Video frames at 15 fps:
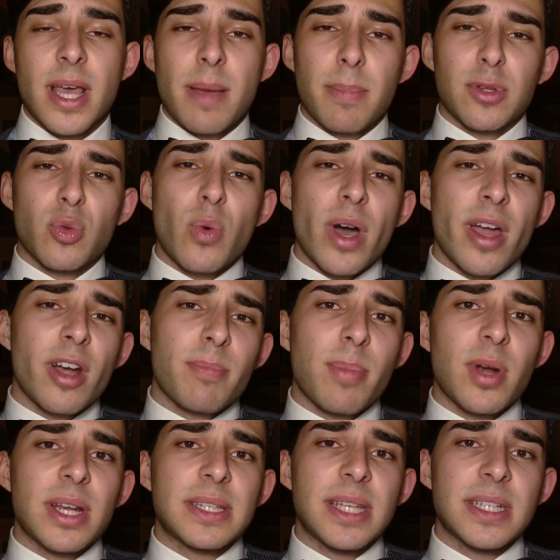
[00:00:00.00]
but why are
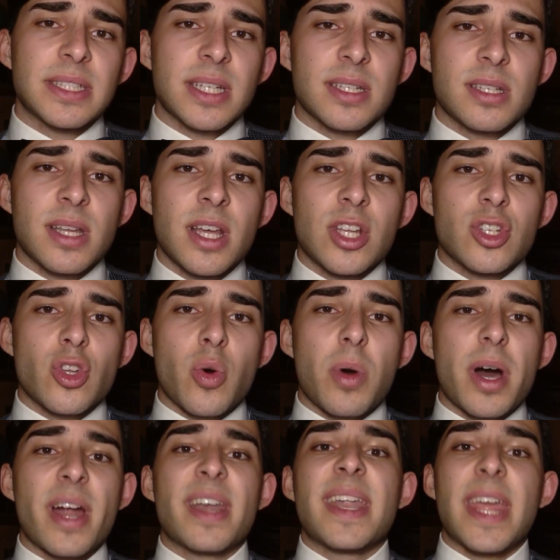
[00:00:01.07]
politicians so
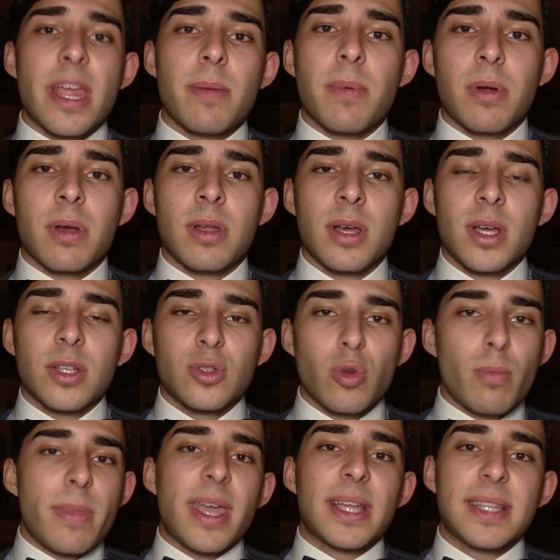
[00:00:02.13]
unable to
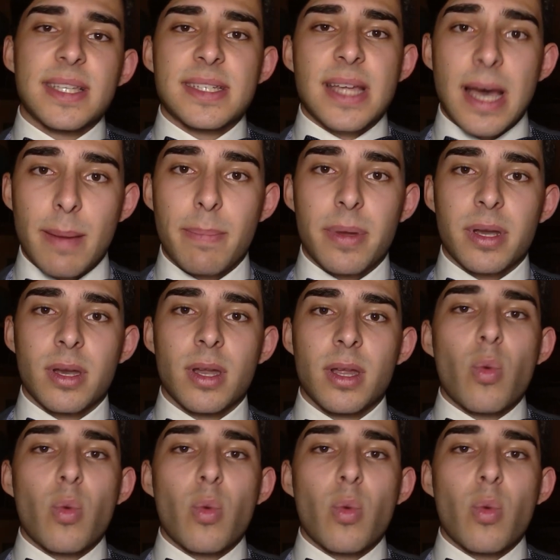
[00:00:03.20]
make this happen?